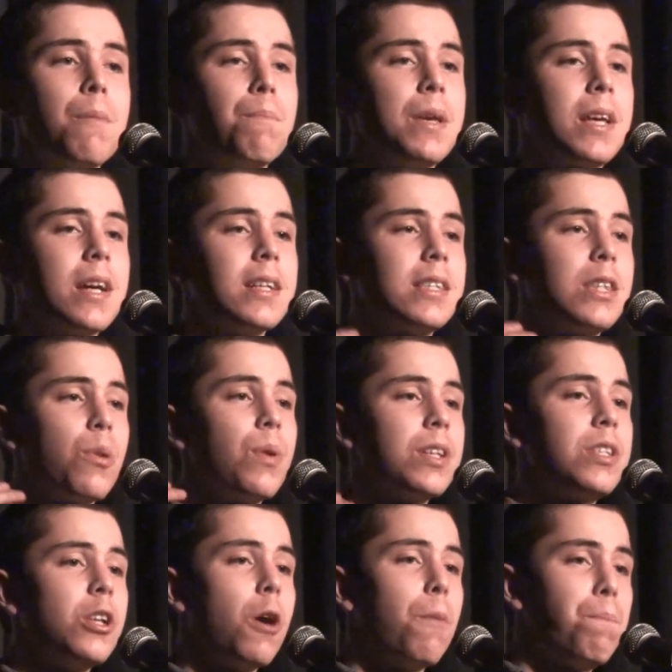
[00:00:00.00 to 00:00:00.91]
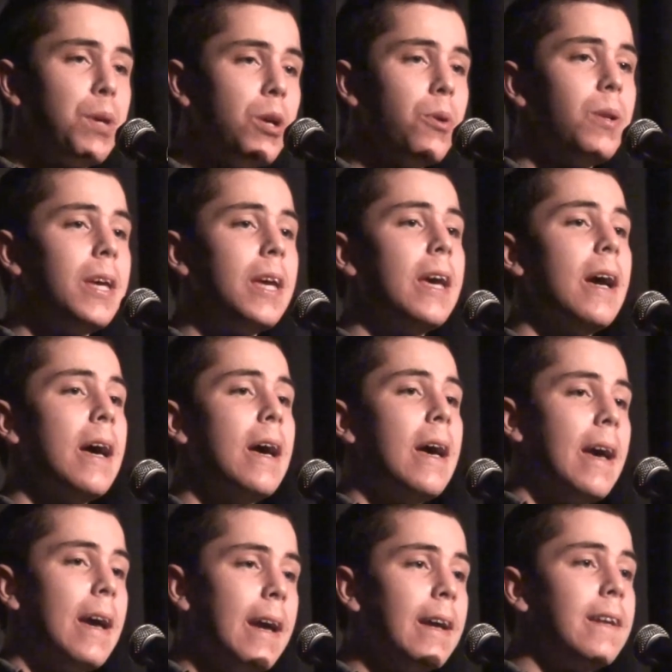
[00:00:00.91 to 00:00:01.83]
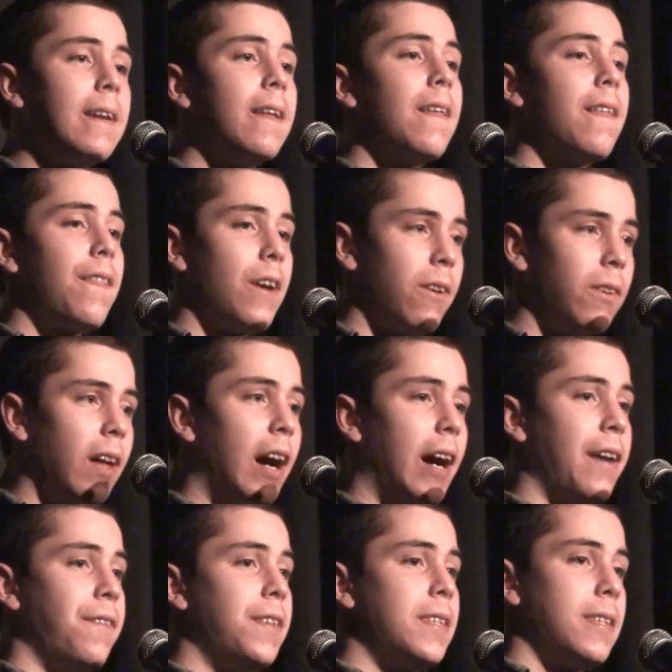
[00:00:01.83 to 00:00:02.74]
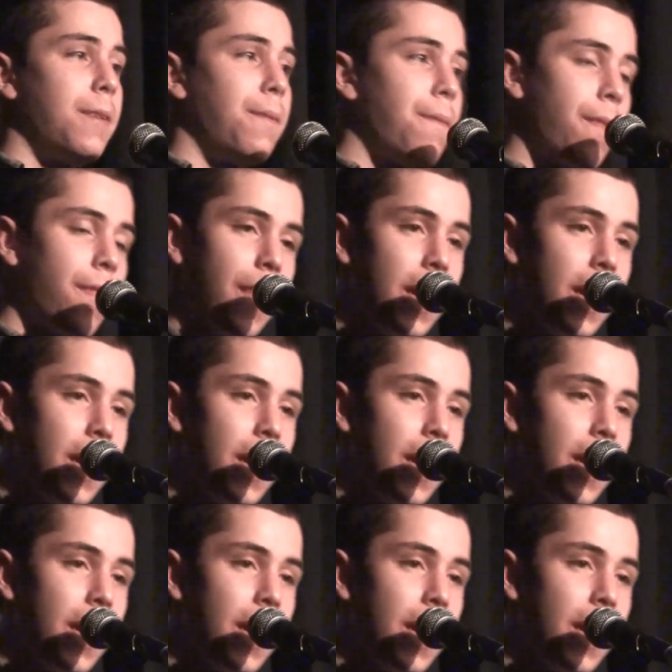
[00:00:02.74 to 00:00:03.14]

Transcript: Because there is no beauty in their lives.